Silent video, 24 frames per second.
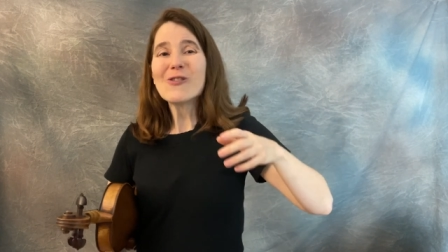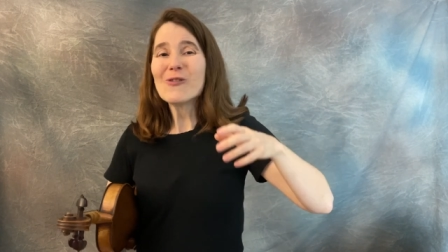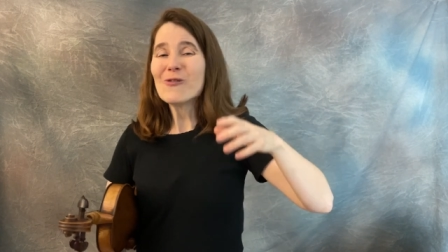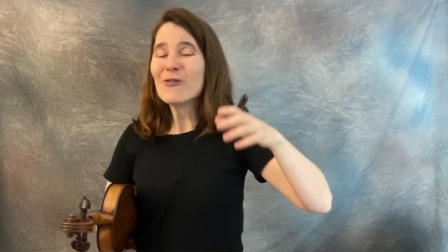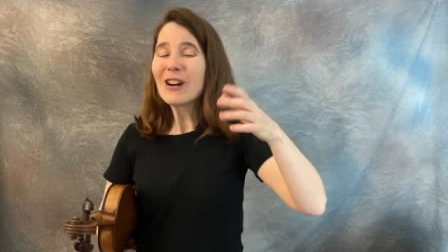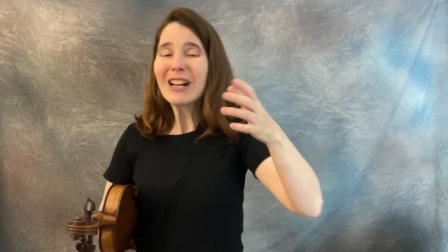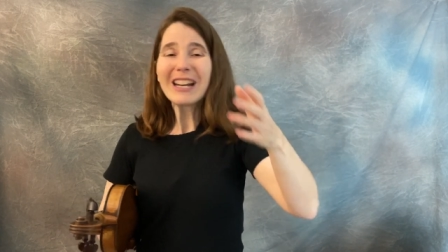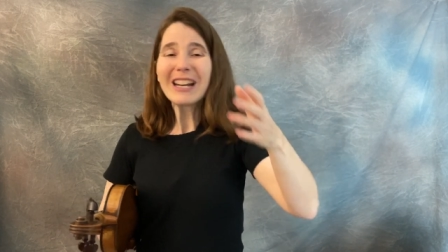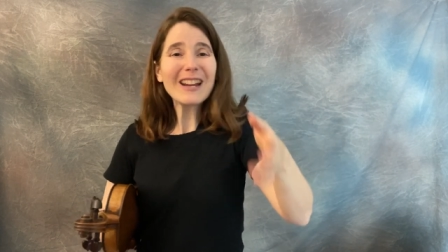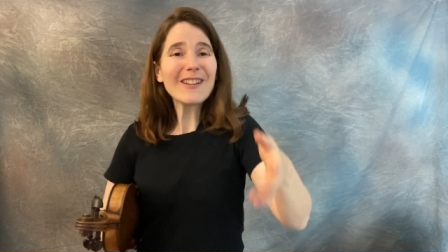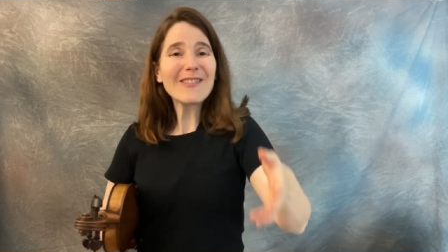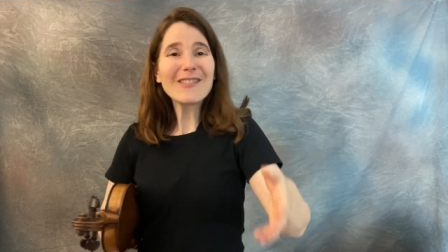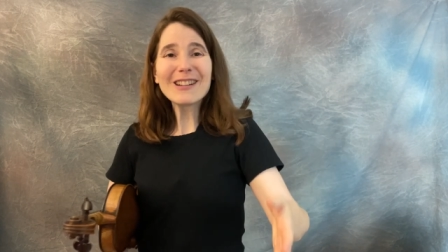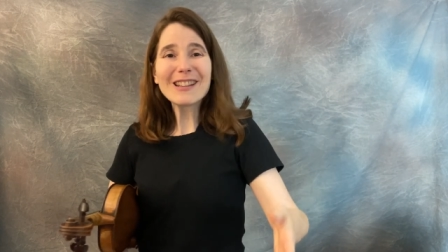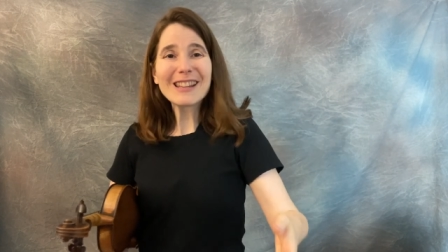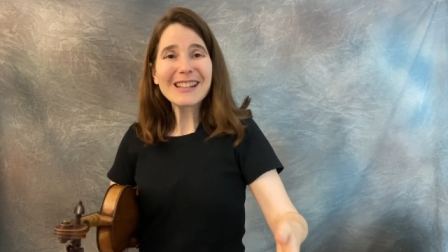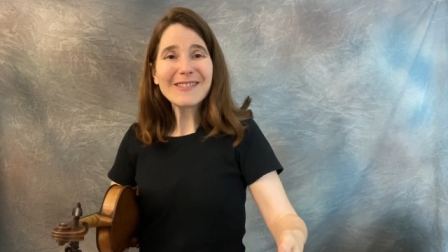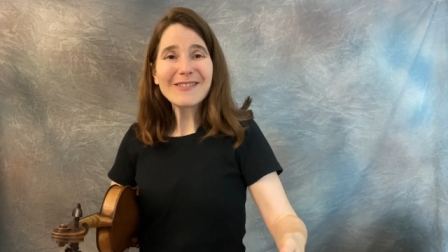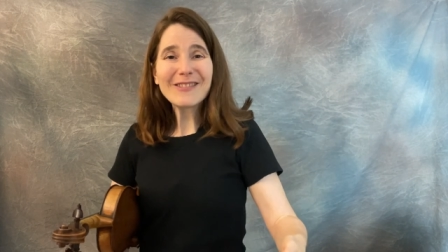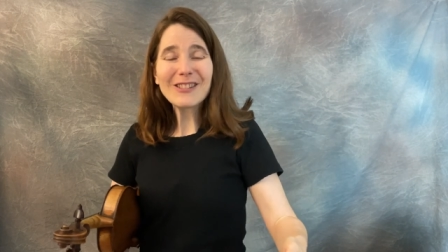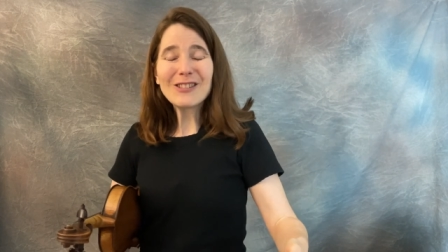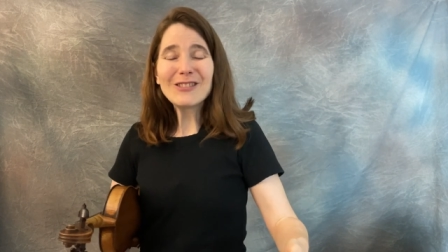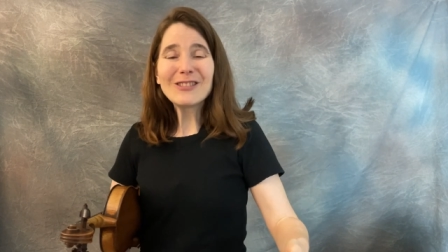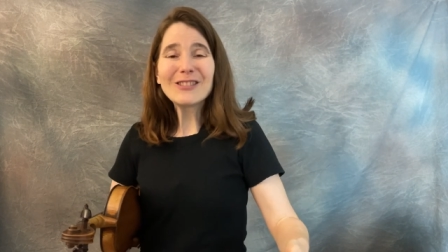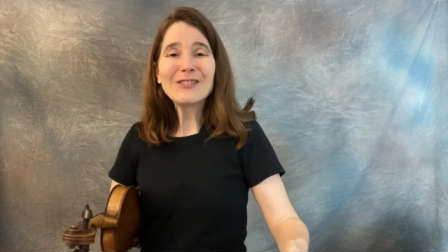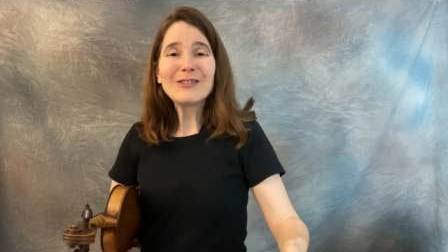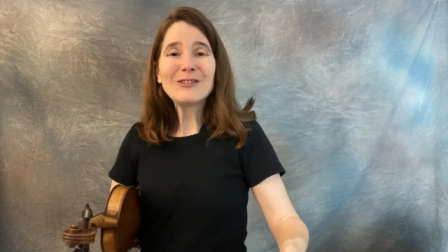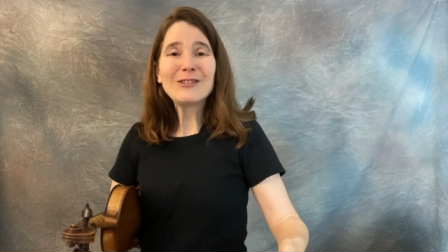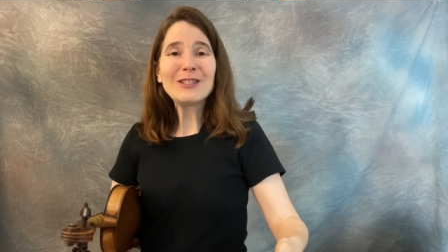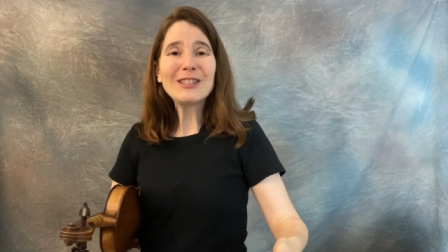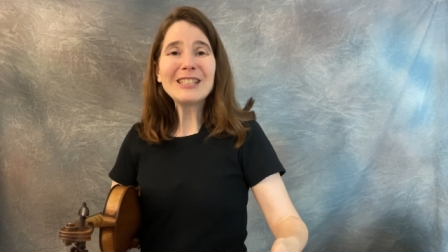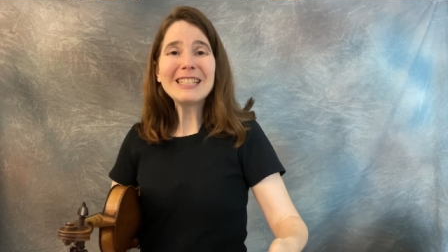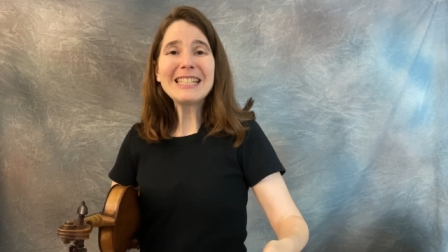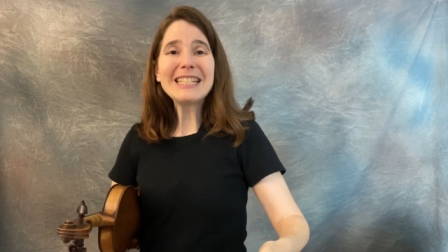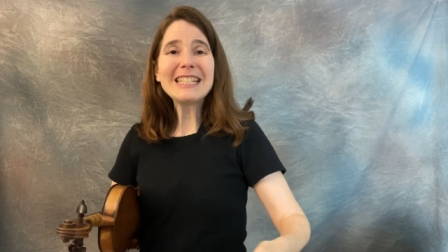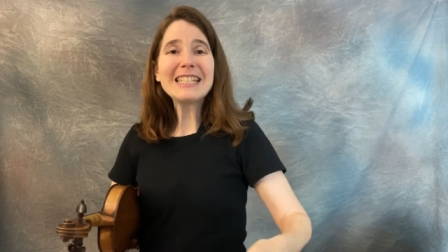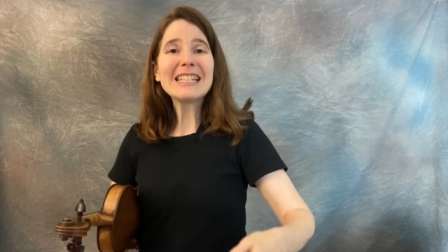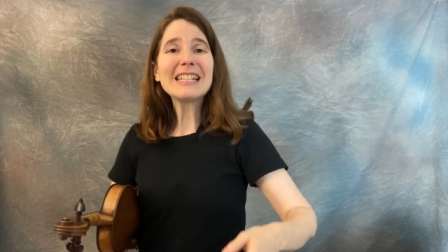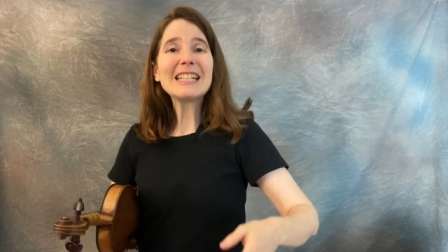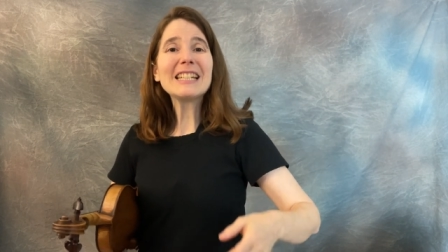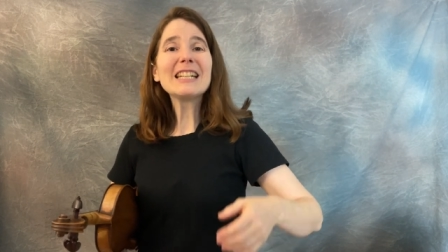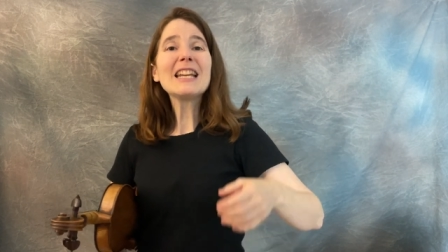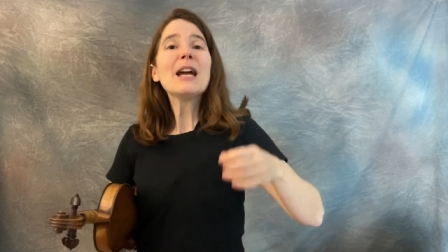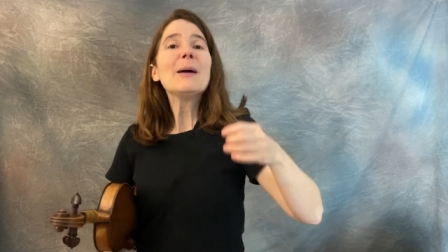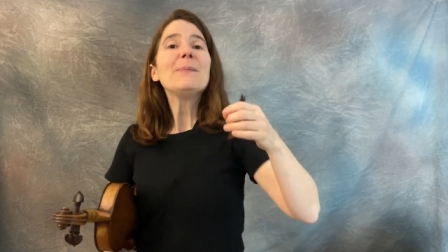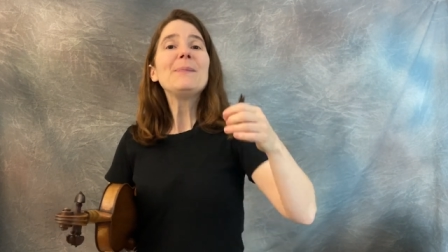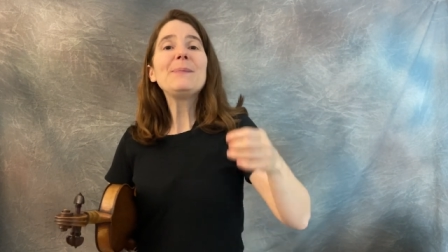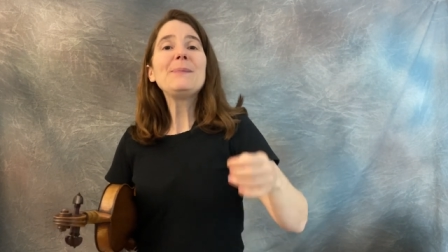whatever the vo voice
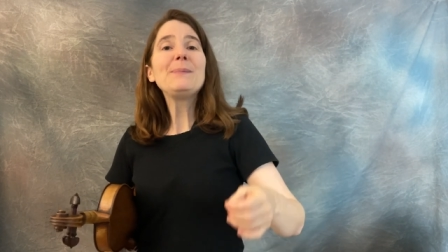did